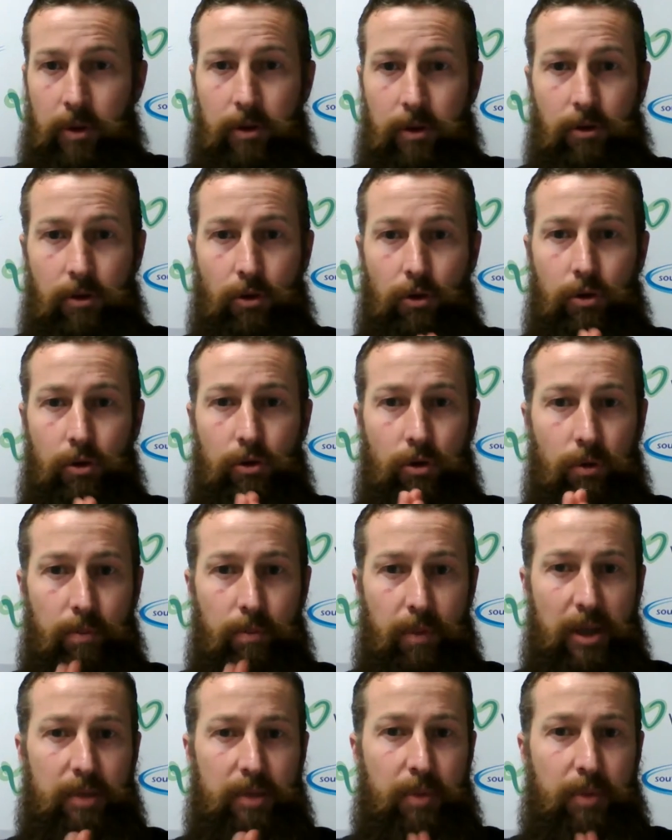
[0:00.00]
your
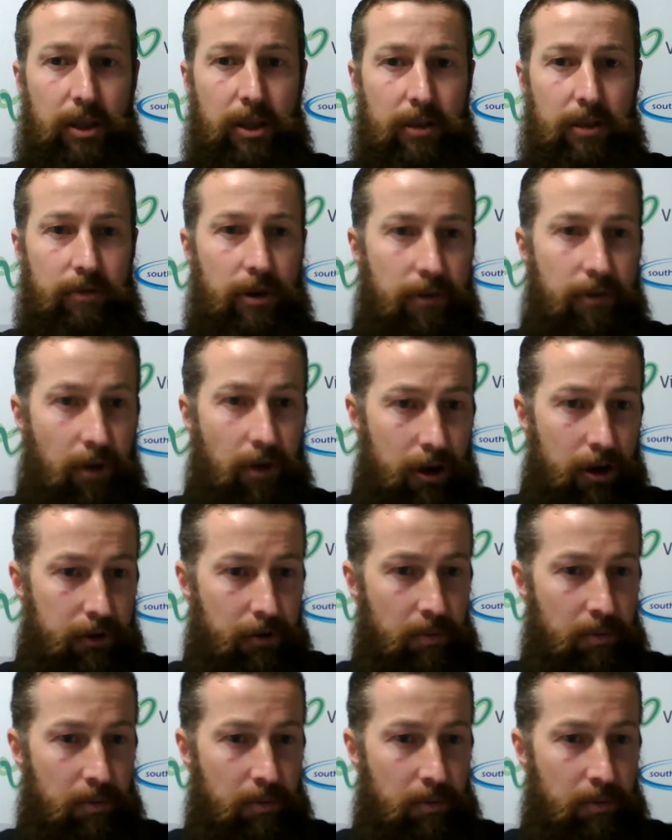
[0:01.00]
best piece of advice